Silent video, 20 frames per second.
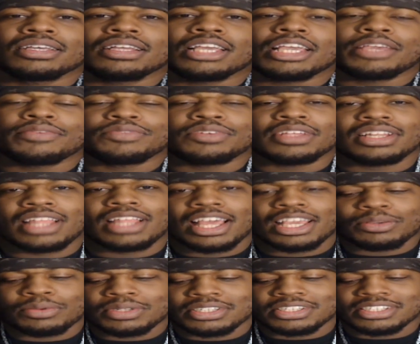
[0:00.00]
If you
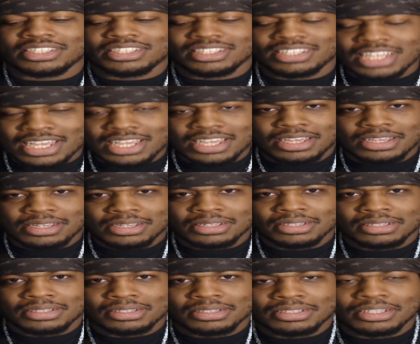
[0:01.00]
like what you see,
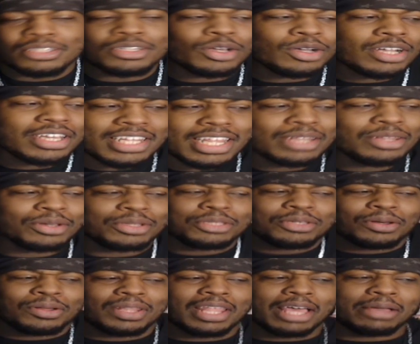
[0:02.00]
you know, because I know you're
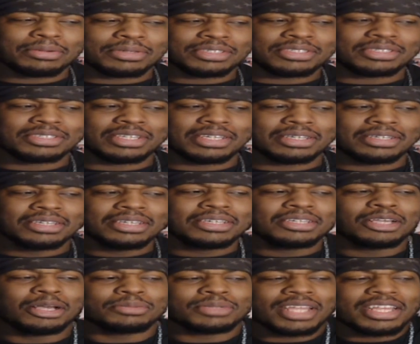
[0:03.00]
going to like what you see. You
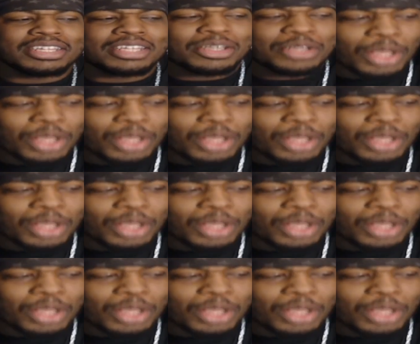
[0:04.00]
know what I'm saying?